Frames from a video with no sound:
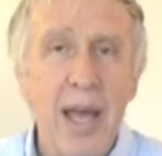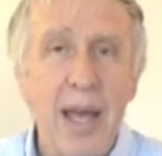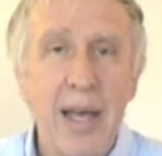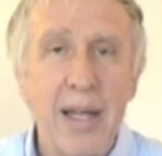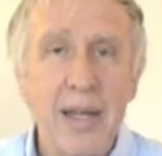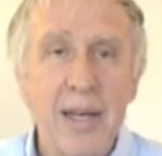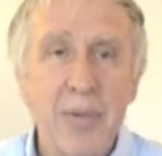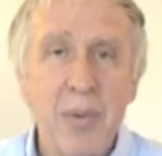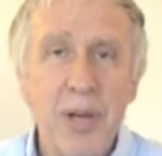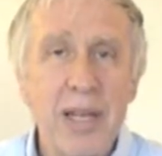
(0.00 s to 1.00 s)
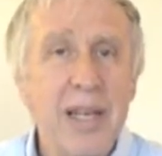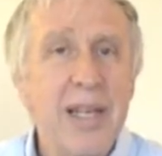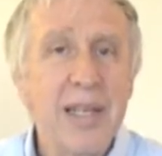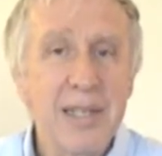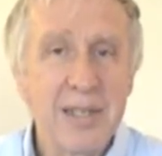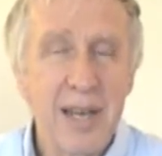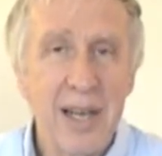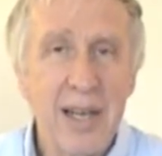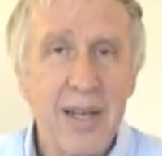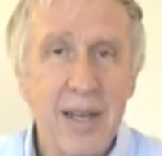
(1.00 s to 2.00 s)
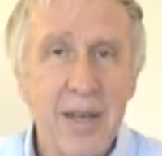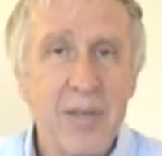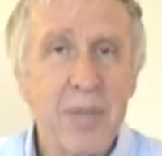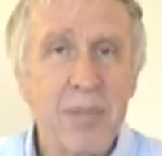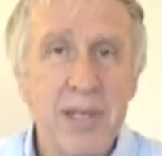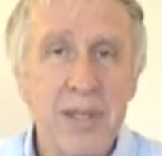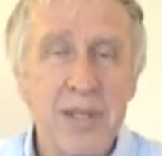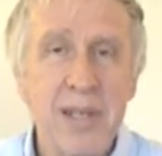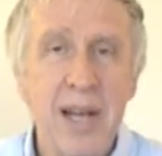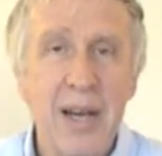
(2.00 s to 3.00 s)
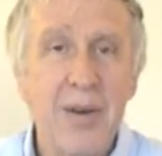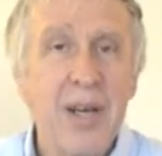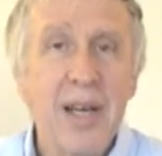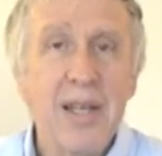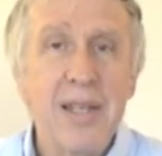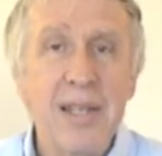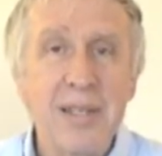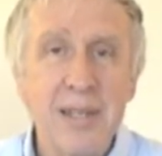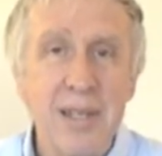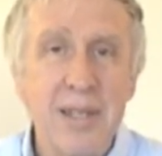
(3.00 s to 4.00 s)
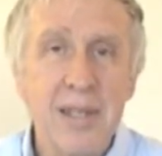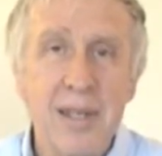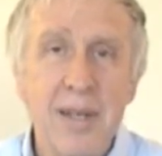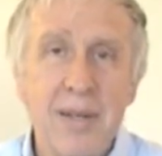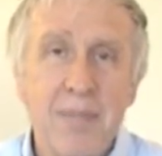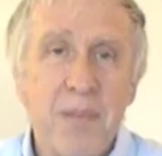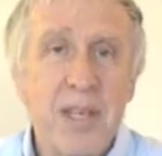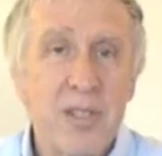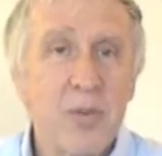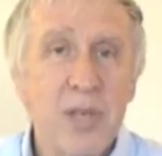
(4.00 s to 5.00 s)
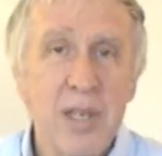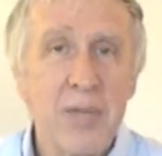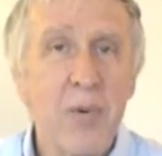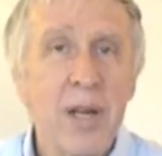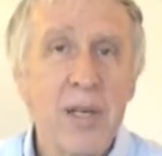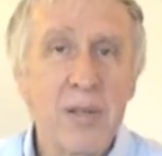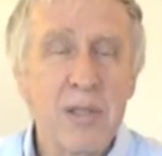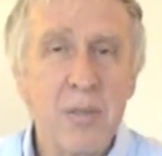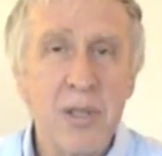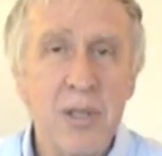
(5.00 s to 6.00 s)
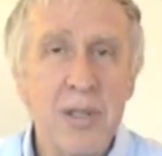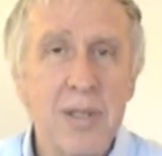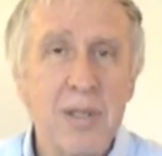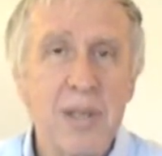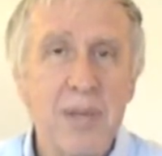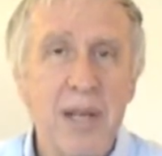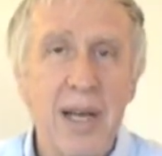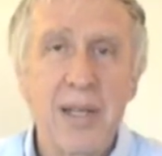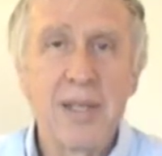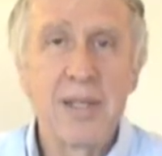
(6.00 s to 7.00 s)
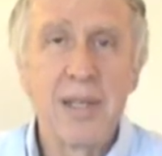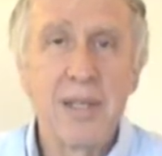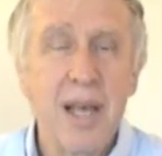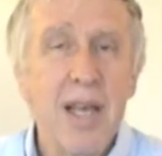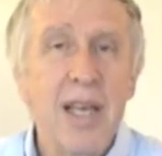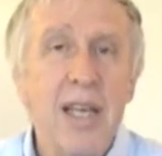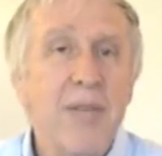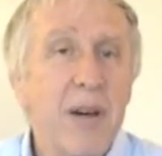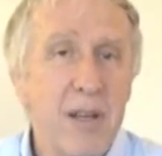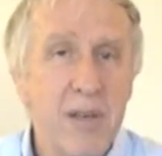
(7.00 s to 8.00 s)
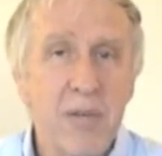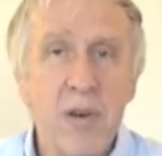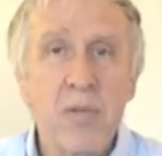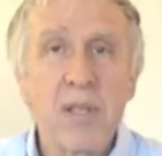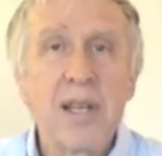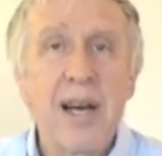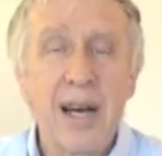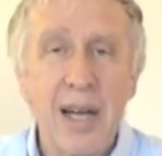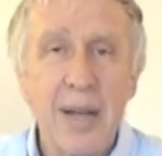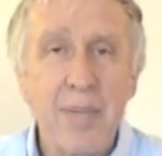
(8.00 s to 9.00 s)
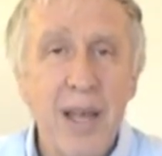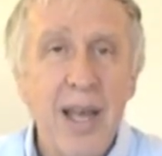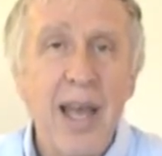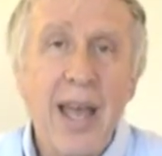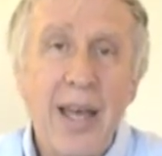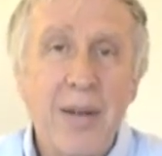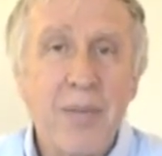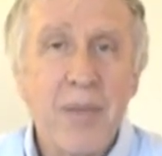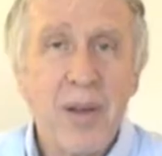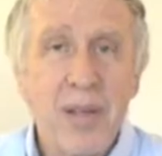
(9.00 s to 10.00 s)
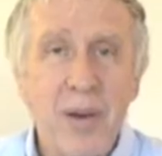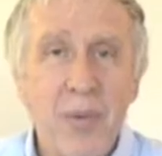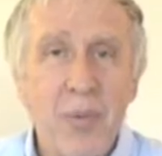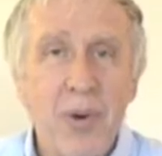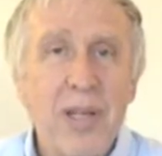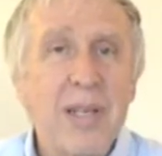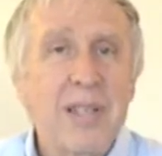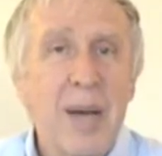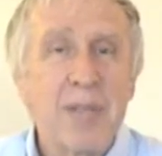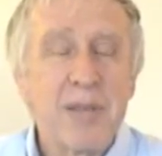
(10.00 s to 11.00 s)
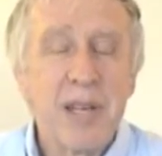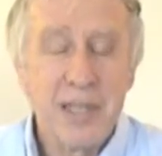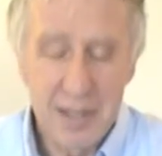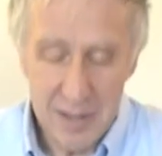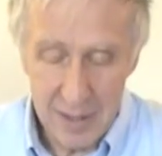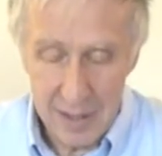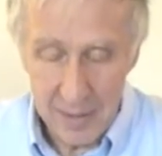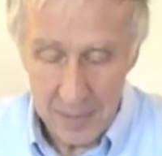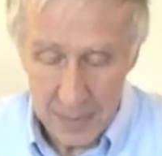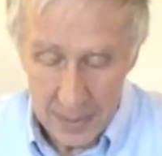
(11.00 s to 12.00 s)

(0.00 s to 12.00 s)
and uh, we want to get his side of the business and how these in the history of water distribution system analysis evolve over time and you know what his observations are.